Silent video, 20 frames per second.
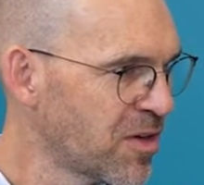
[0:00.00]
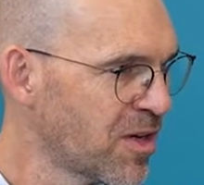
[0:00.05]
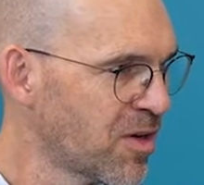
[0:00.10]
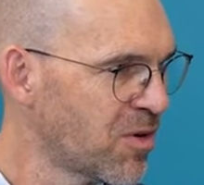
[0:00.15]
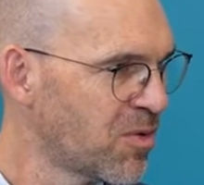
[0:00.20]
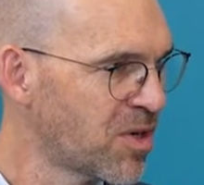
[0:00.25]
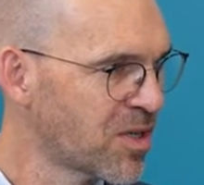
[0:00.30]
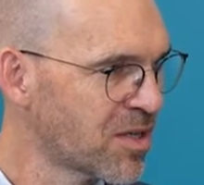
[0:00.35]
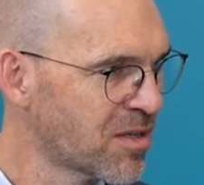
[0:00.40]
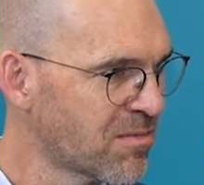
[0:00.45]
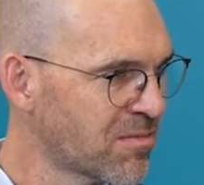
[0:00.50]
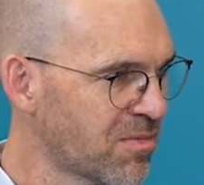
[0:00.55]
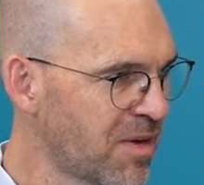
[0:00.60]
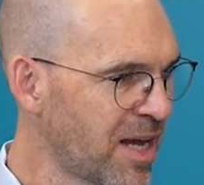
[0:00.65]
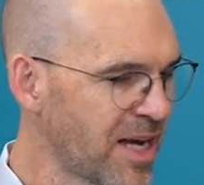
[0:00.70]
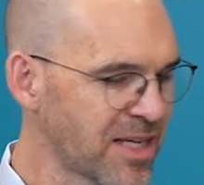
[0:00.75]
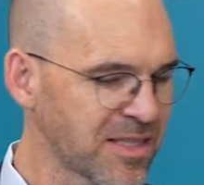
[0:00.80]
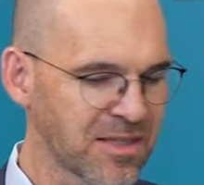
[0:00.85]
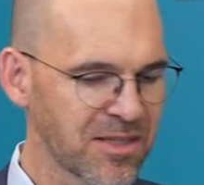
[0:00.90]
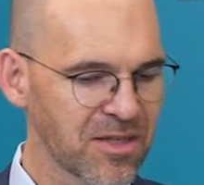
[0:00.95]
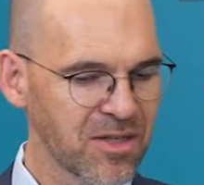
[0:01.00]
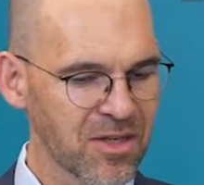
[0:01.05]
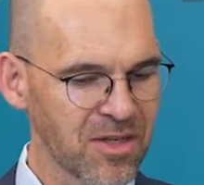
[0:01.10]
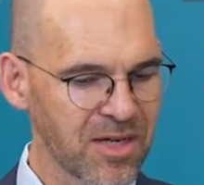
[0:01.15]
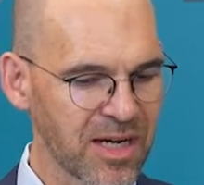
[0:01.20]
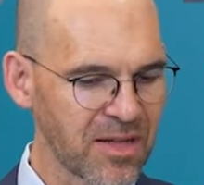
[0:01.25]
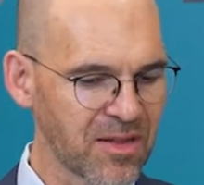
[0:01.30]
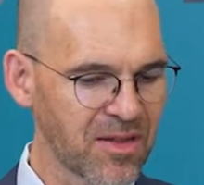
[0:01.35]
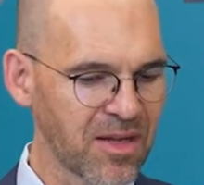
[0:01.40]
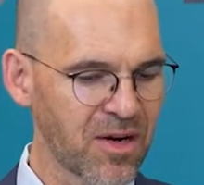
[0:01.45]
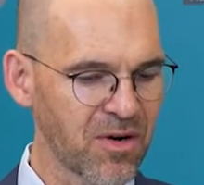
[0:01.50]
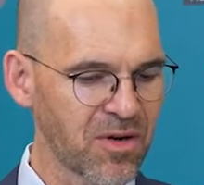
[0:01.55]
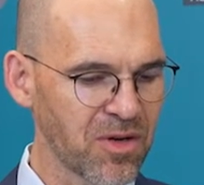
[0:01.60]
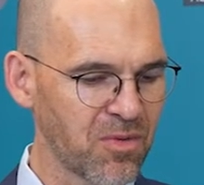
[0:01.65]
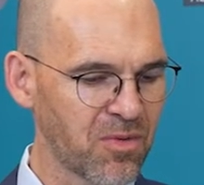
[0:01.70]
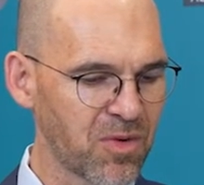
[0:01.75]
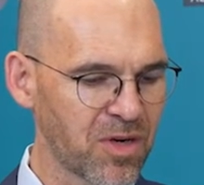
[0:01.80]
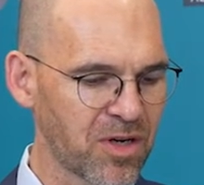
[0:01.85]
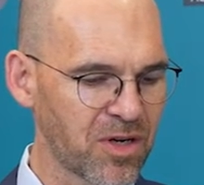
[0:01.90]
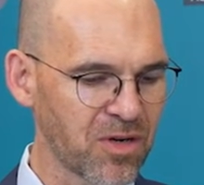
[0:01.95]
gigawatt last year, and now
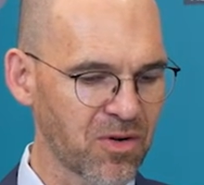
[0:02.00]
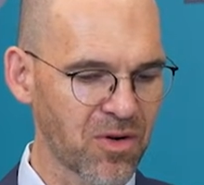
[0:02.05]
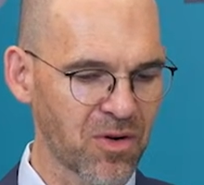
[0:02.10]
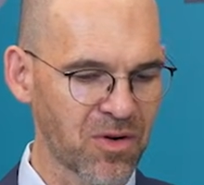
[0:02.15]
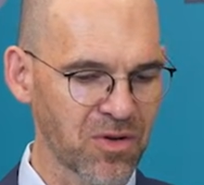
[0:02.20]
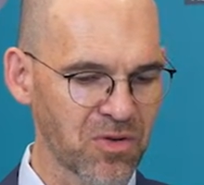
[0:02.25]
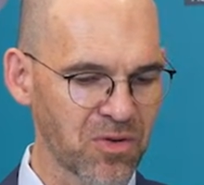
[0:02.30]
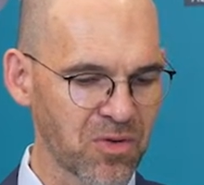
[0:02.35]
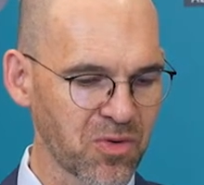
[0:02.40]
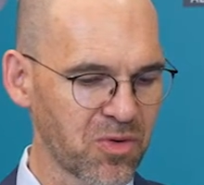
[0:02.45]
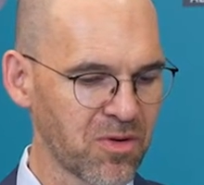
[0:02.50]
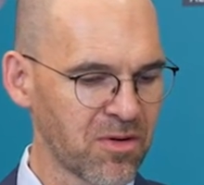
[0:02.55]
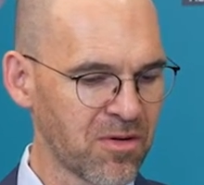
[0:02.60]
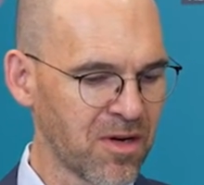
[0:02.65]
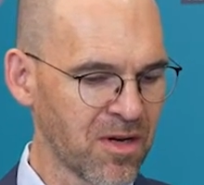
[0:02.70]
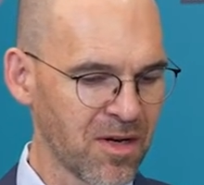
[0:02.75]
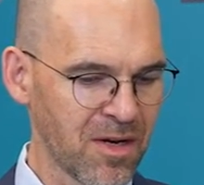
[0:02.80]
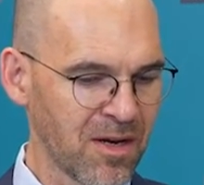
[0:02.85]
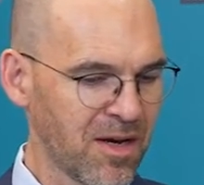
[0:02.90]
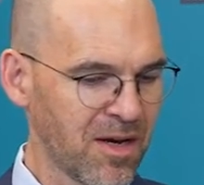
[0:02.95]
you want to go to